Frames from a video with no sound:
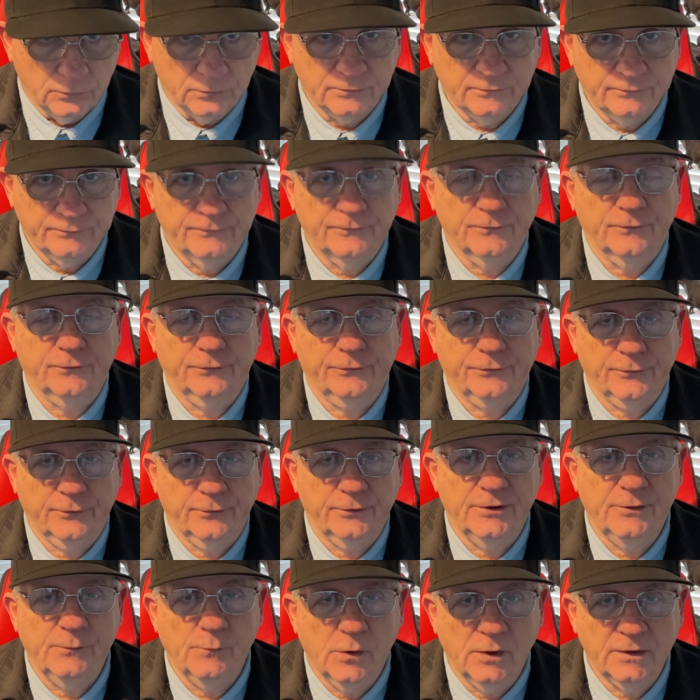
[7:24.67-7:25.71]
for
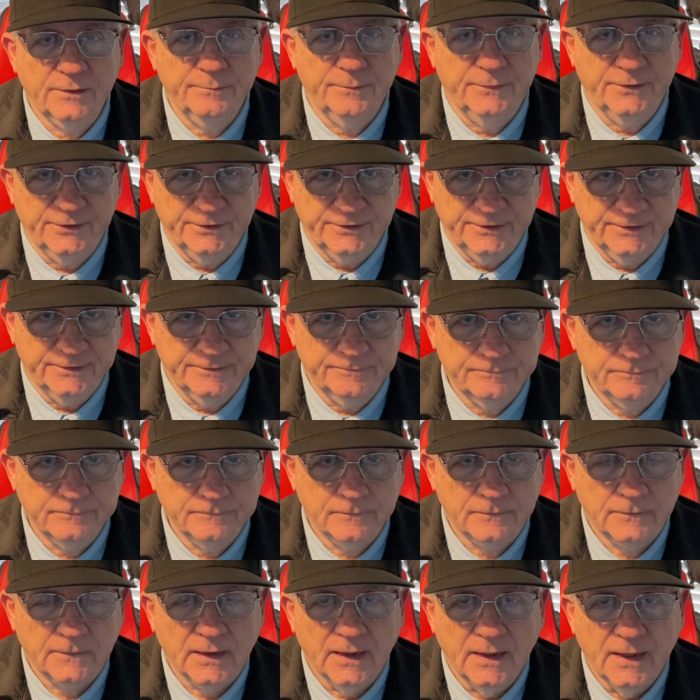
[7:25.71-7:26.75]
$31 million.
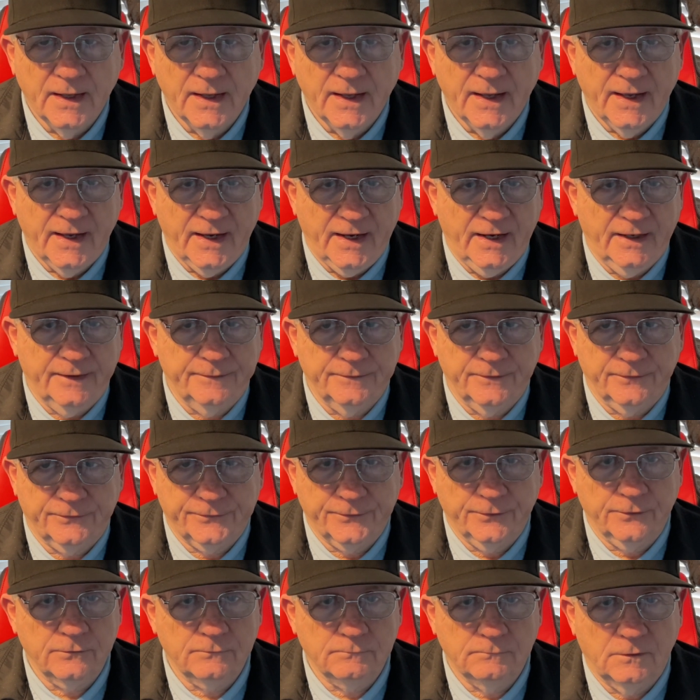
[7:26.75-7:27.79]
And the
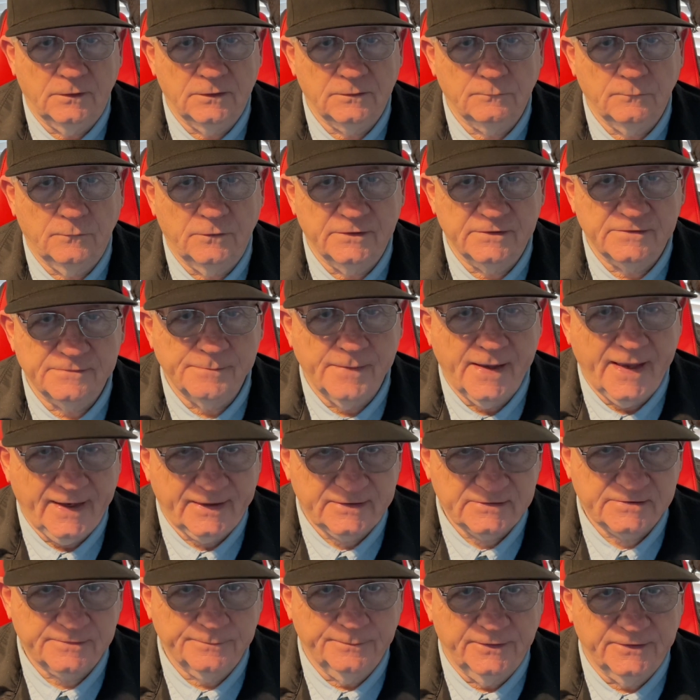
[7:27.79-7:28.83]
third one was
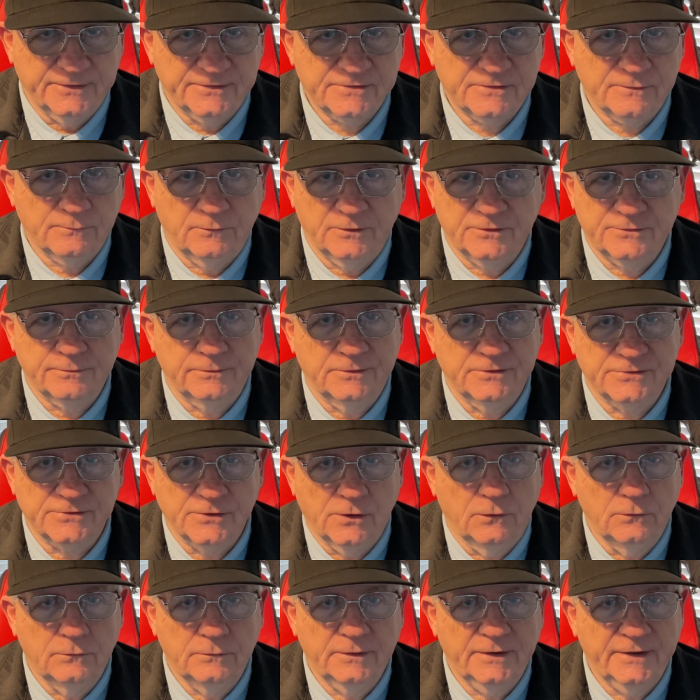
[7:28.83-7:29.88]
Maximus, which was
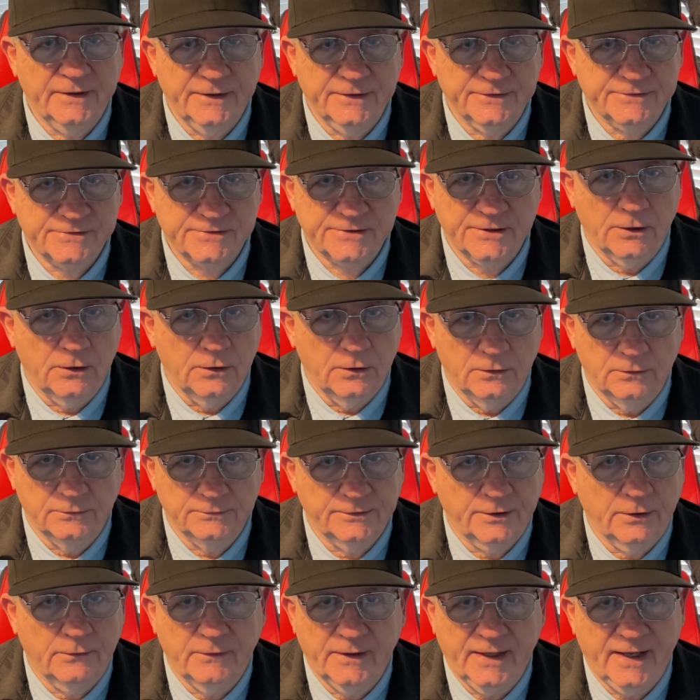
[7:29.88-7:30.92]
only a skull,
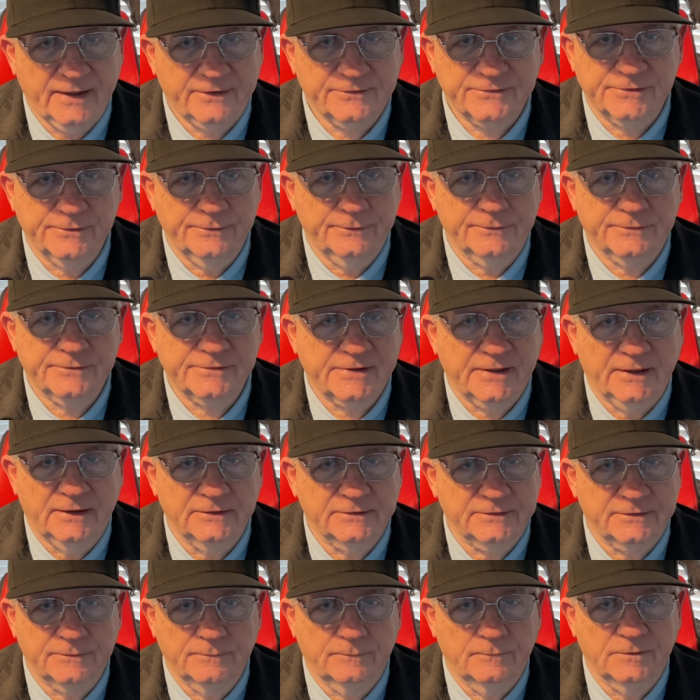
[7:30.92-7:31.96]
no axial
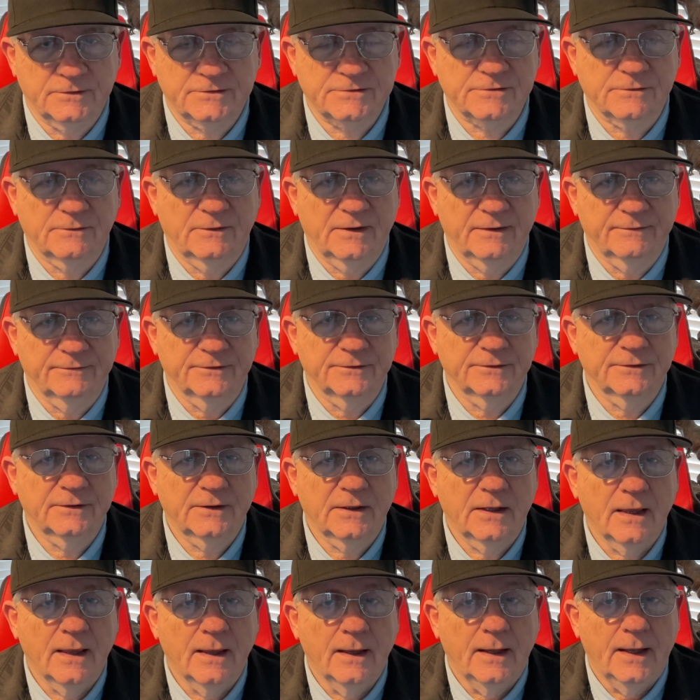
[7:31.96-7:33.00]
skeleton whatsoever.
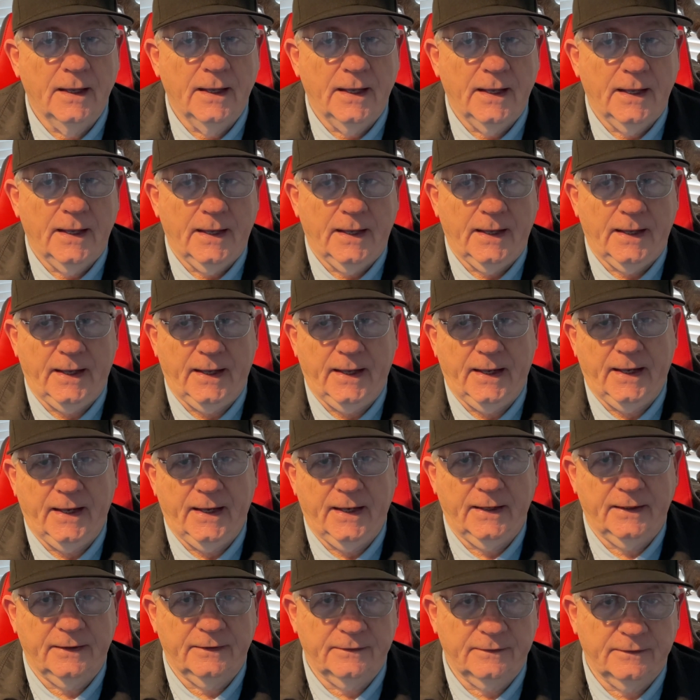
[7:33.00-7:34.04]

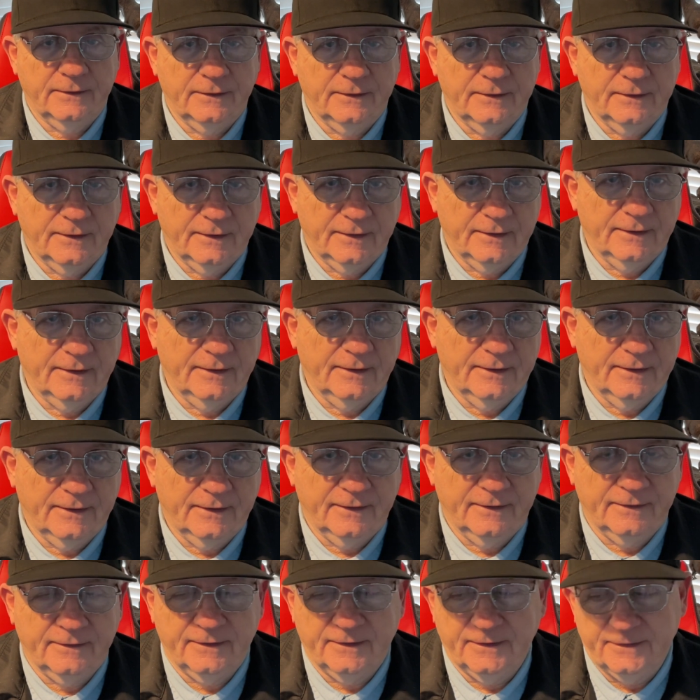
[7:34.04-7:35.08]
And
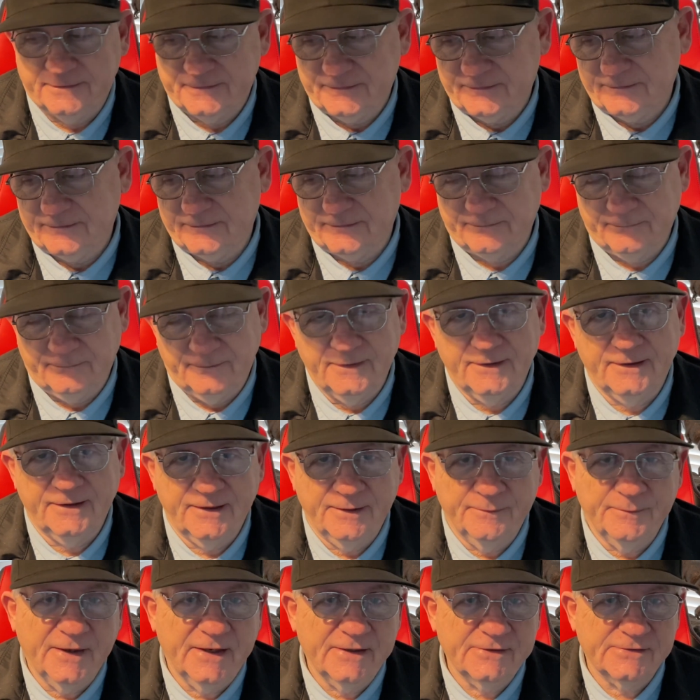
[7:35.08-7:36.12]
it's really
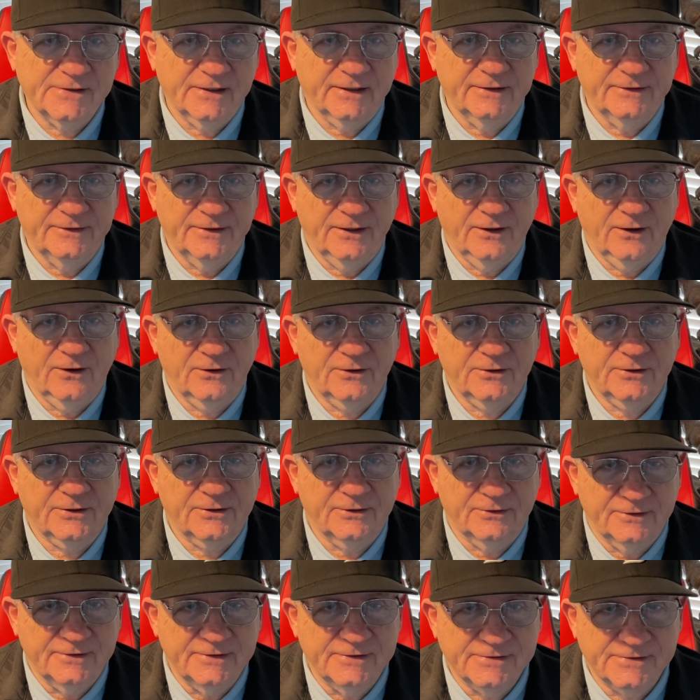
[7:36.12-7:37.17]
amazing. In the
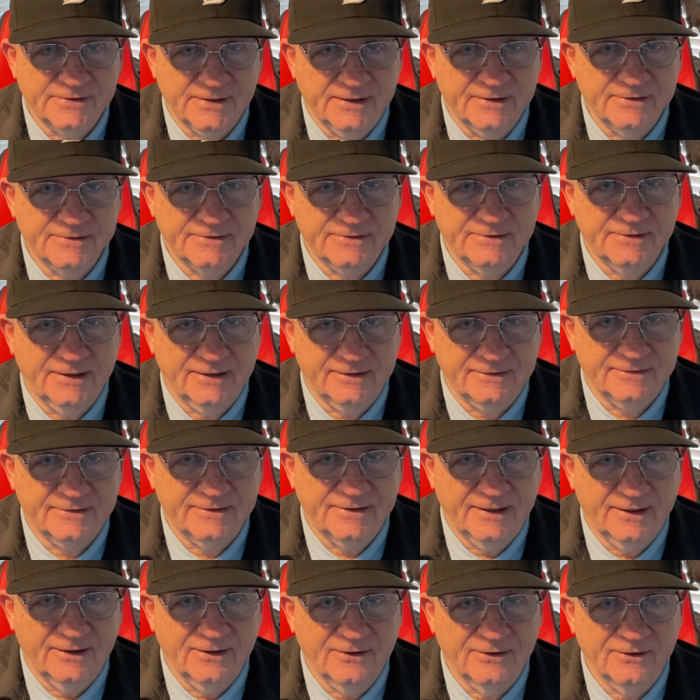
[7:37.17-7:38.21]
article, he says that
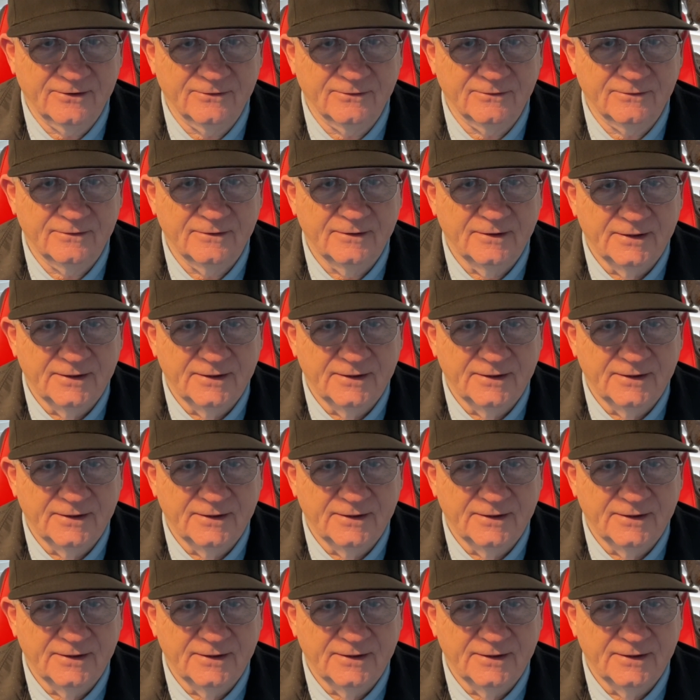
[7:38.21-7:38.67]
they're